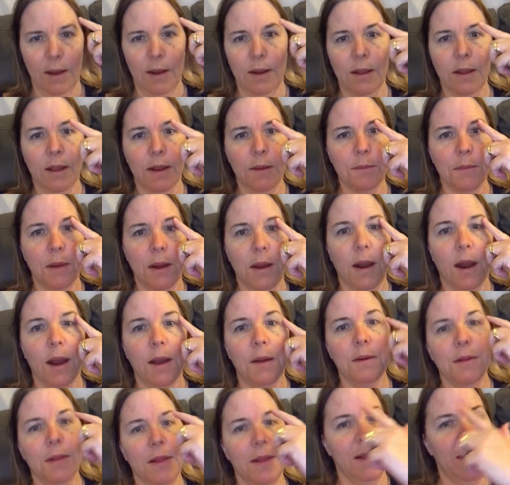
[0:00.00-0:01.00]
and like my
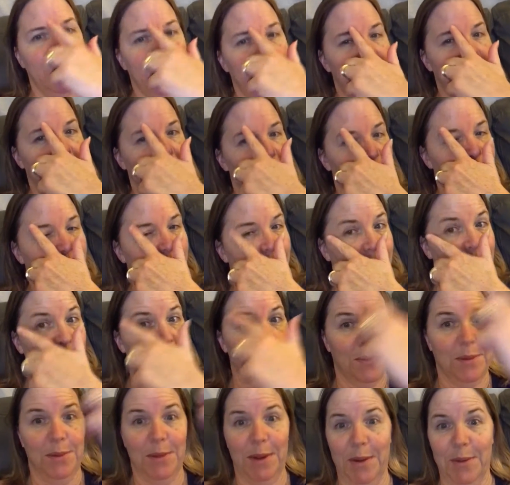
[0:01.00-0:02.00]
eyelids are
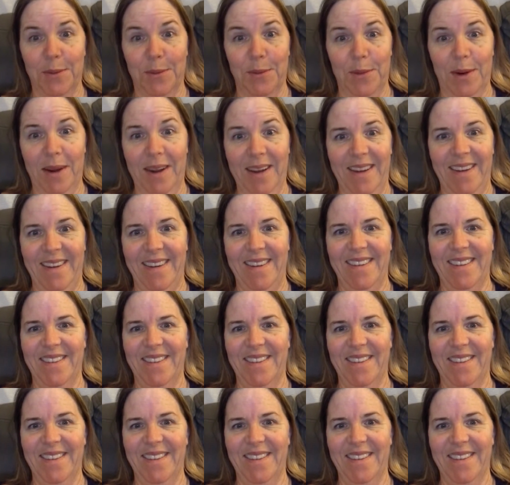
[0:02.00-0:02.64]
totally white.